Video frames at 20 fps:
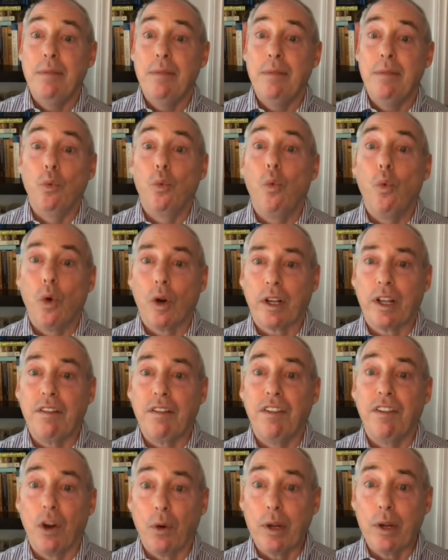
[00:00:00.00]
been
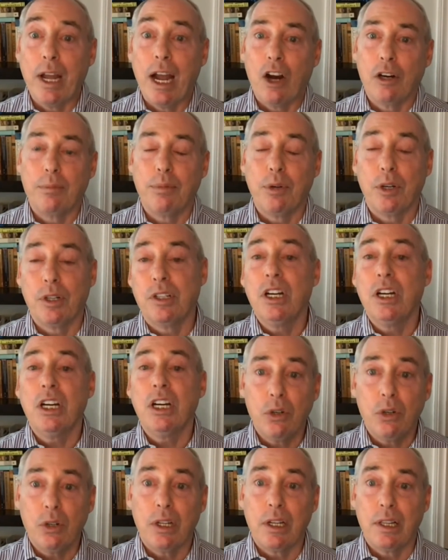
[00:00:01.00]
working very hard,
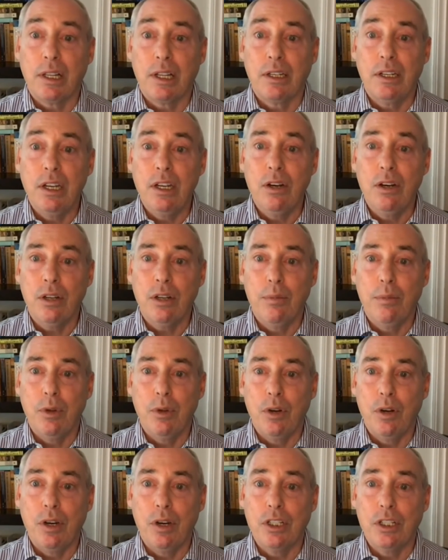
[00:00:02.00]
particularly in Latino
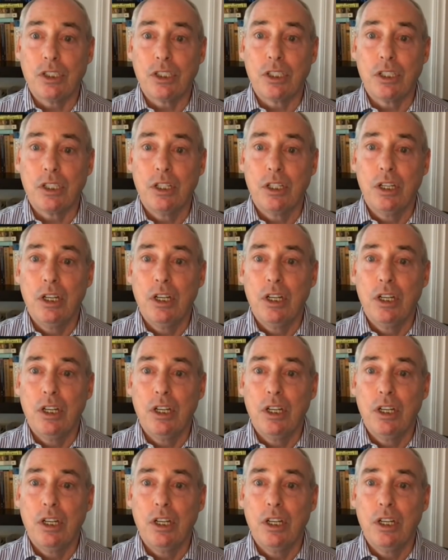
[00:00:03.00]
communities,